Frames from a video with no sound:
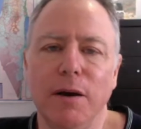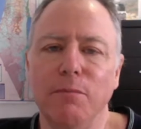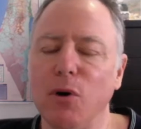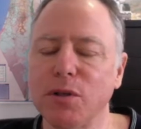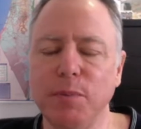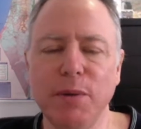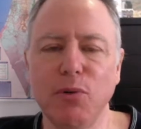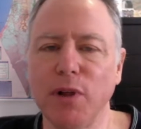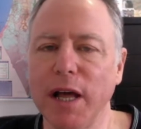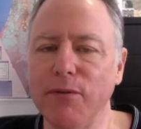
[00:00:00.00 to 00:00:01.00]
Most people
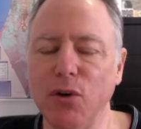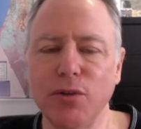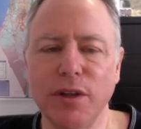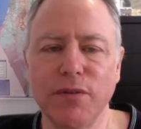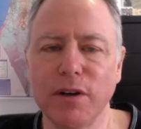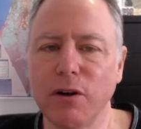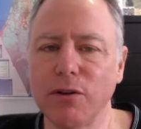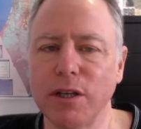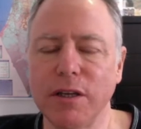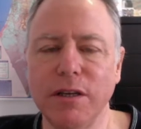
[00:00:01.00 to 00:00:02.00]
would have no
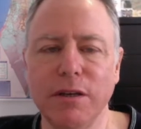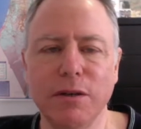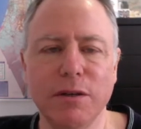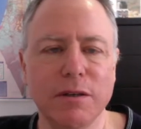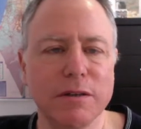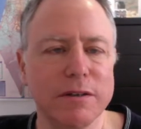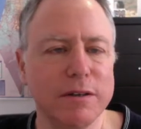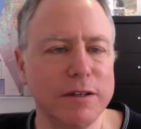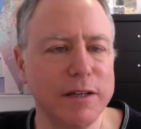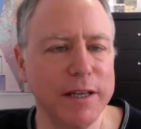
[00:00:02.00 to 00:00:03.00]
difficulty.
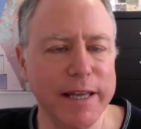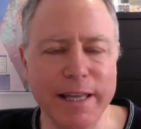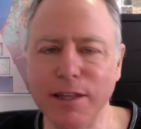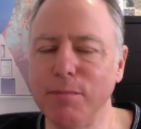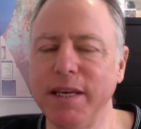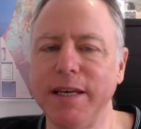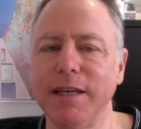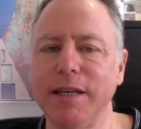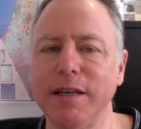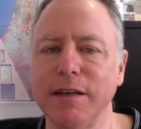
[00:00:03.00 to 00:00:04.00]
In the
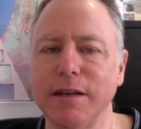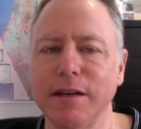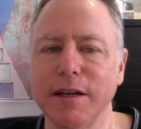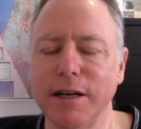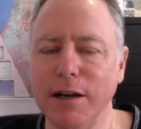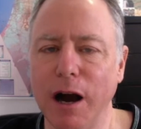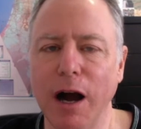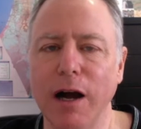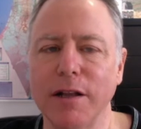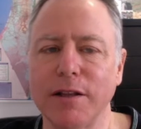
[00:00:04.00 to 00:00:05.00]
beginning,
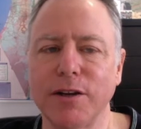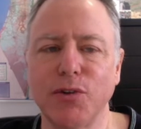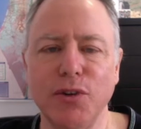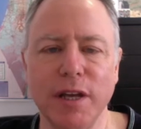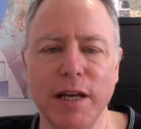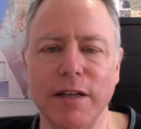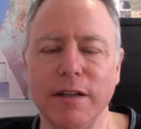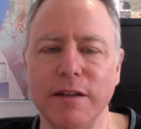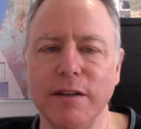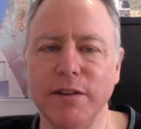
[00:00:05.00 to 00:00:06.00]
God
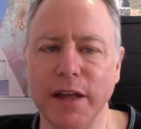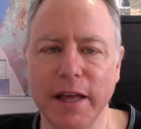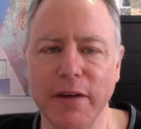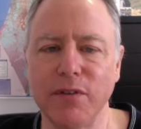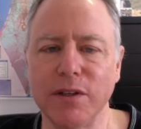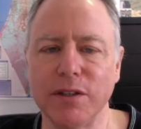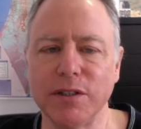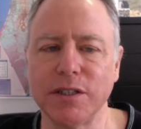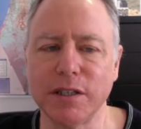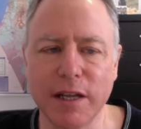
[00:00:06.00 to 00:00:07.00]
created the
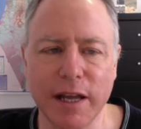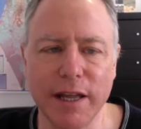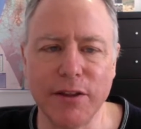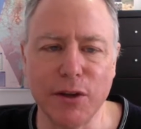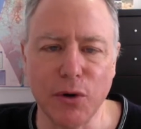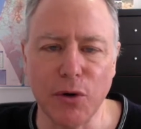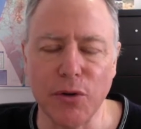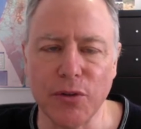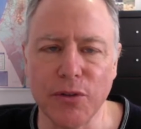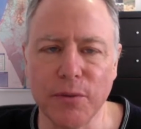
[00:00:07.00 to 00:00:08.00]
heavens and the
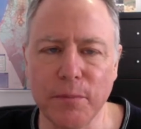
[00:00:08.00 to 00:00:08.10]
earth.